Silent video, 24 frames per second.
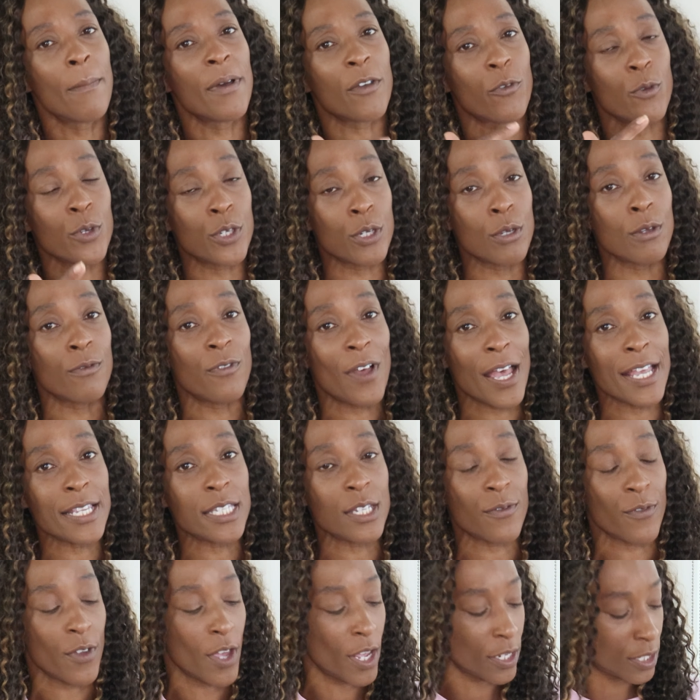But if we do
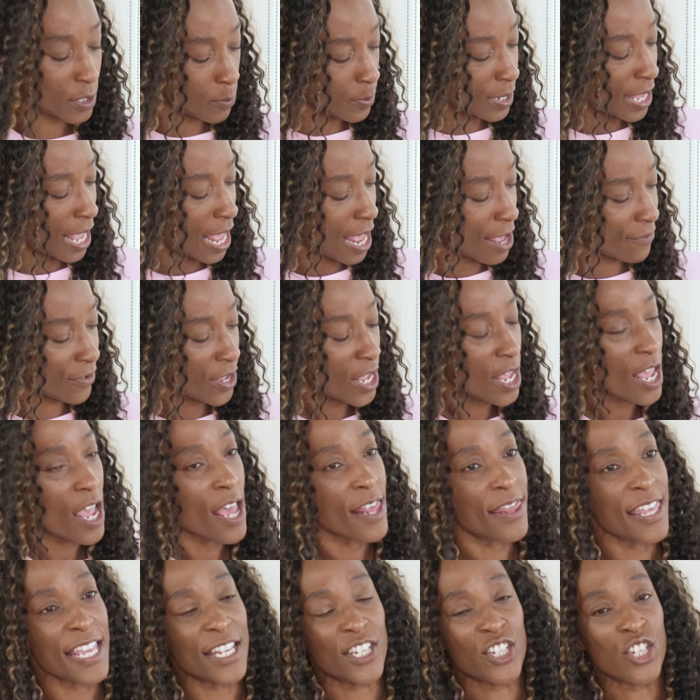vice versa, we have
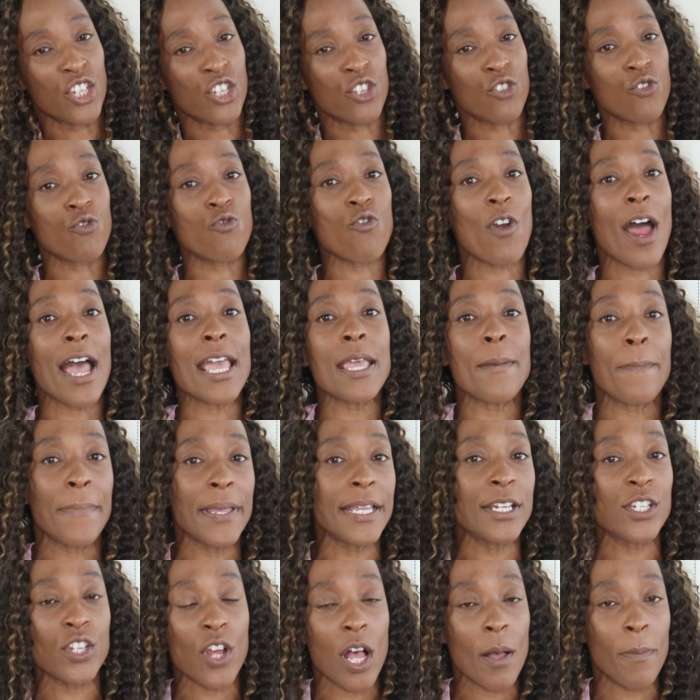this
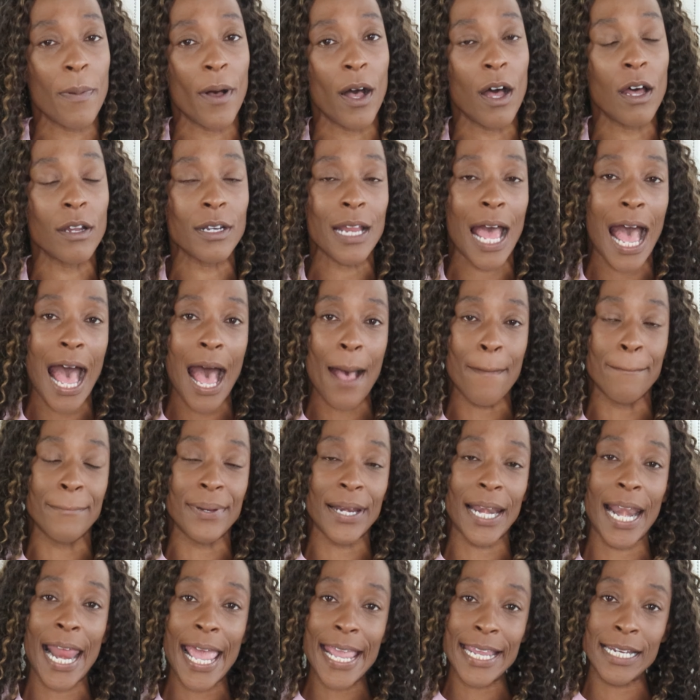stripy top on and
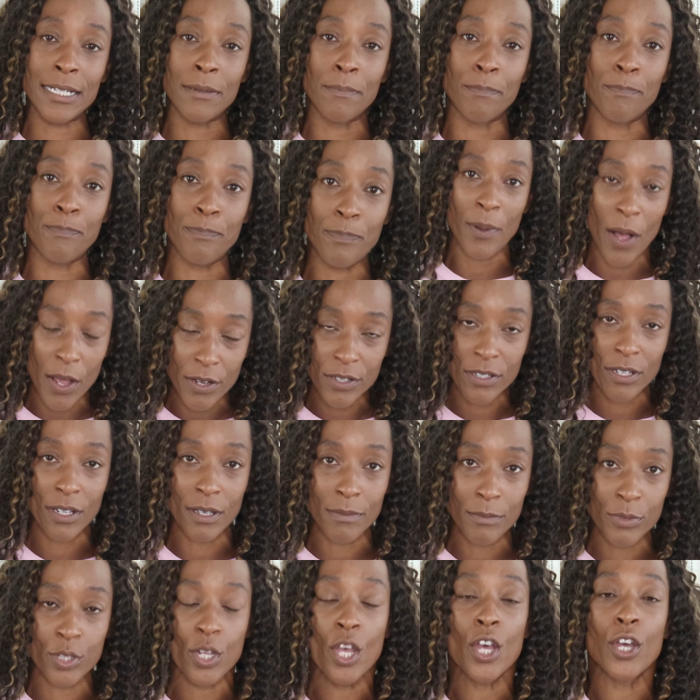plain
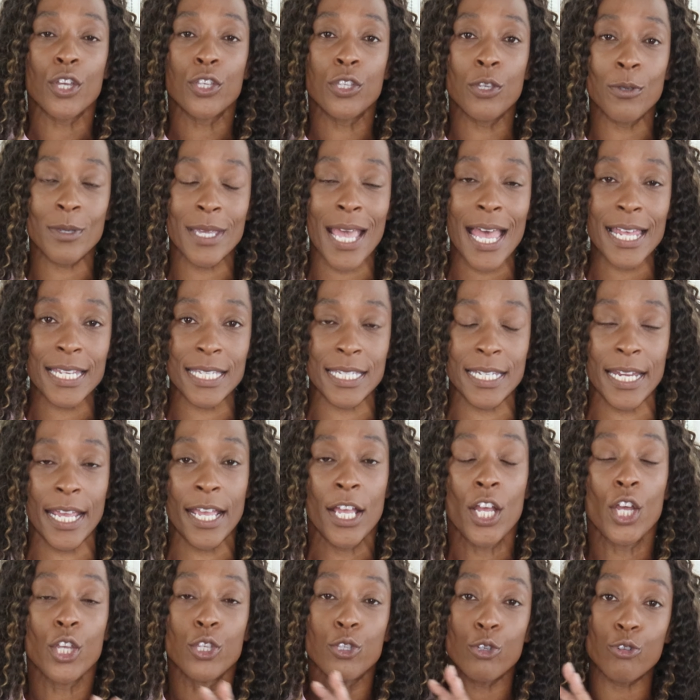bottoms, you guessed
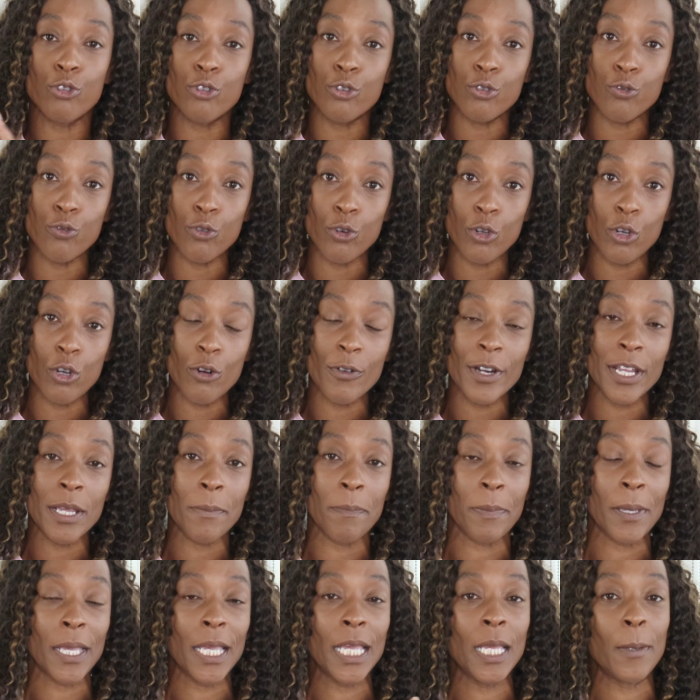it, you're
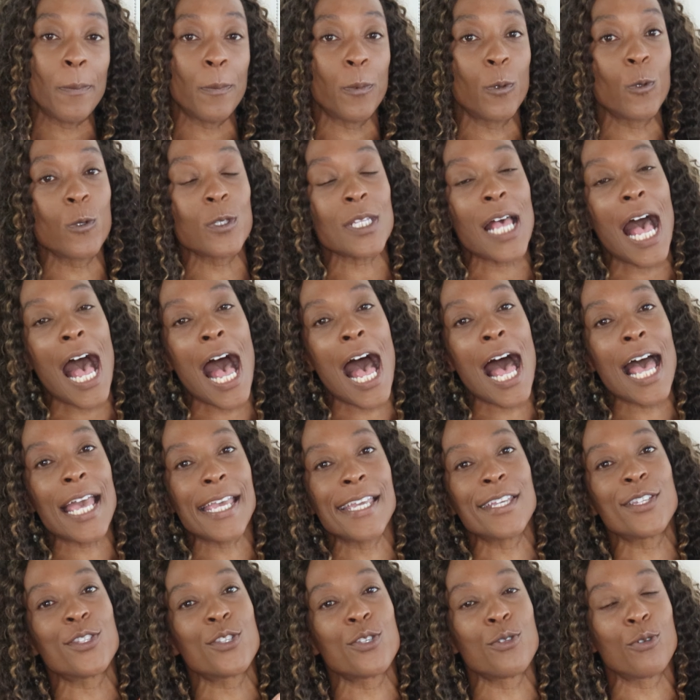drawing people's
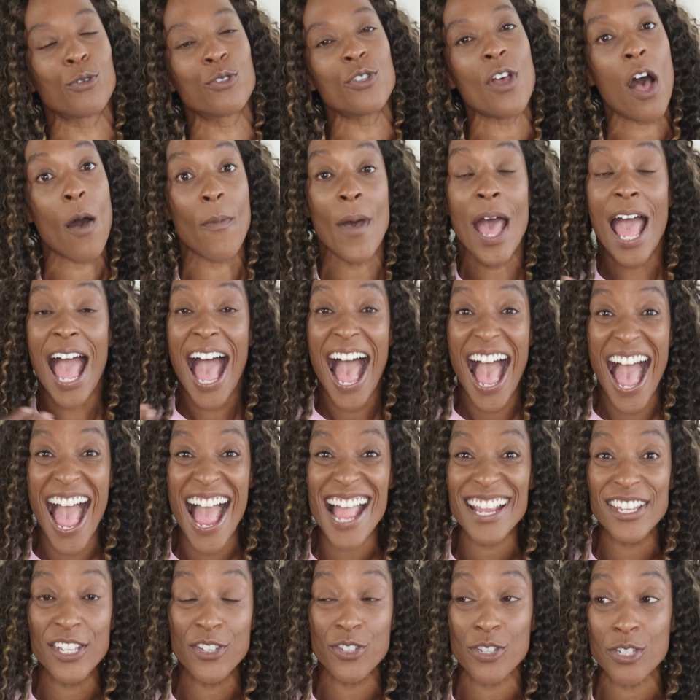eyes to your top
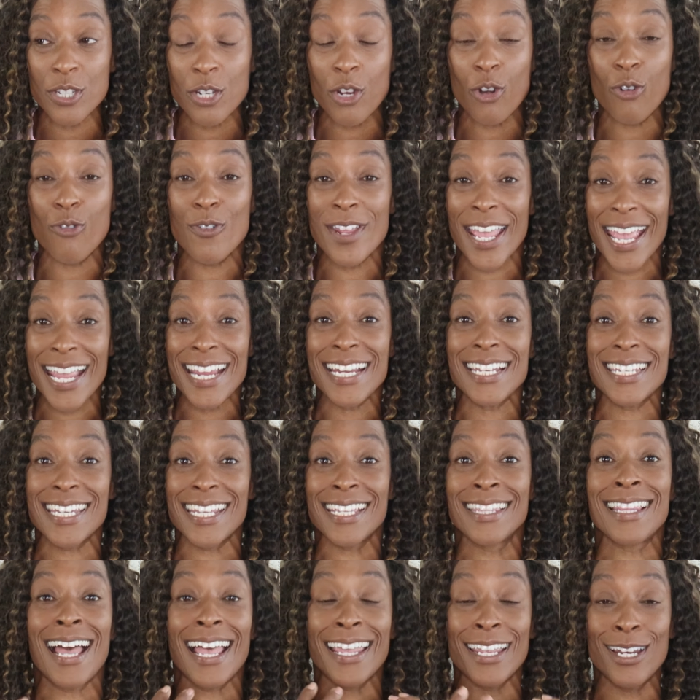and you're just
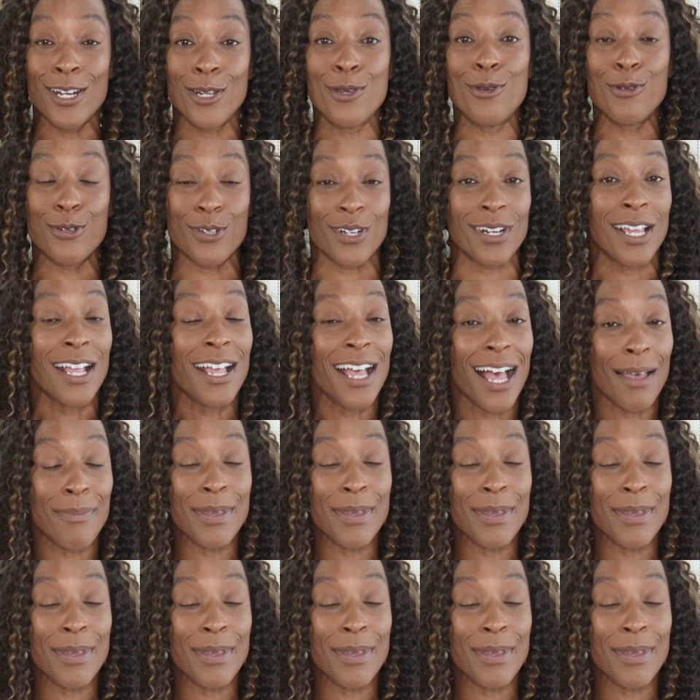creating that illusion.